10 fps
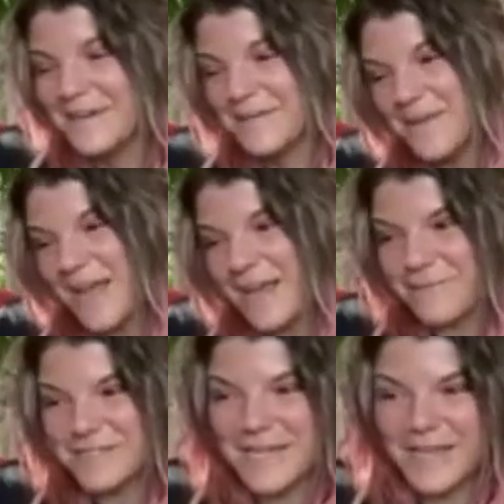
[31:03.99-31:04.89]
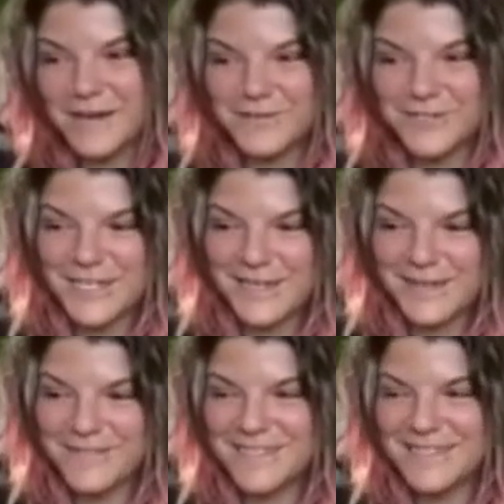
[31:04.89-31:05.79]
Bag of potato
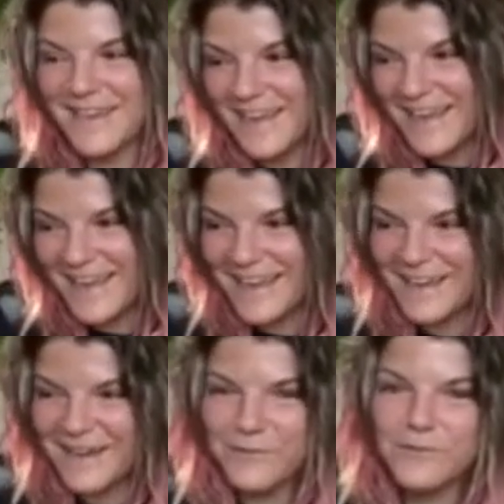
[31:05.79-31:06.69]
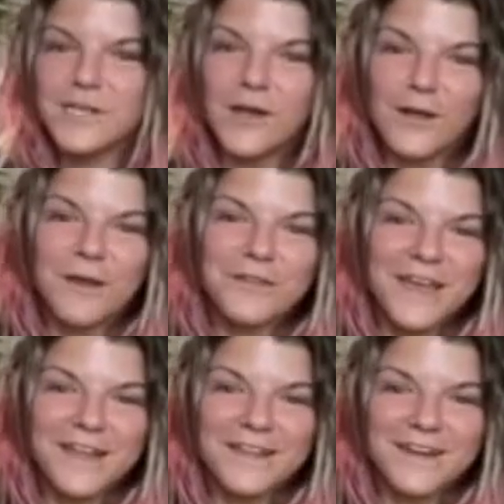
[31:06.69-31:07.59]
chips. We'll talk about
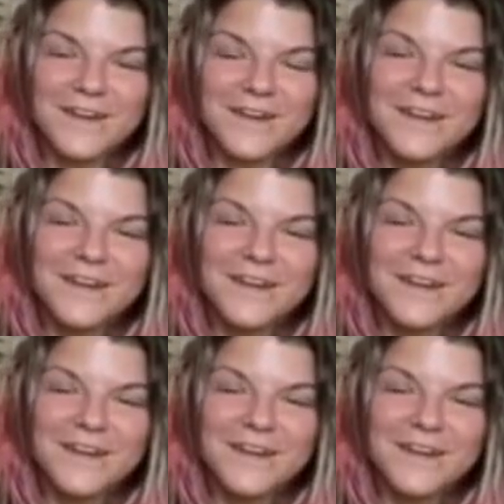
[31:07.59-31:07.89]
that later.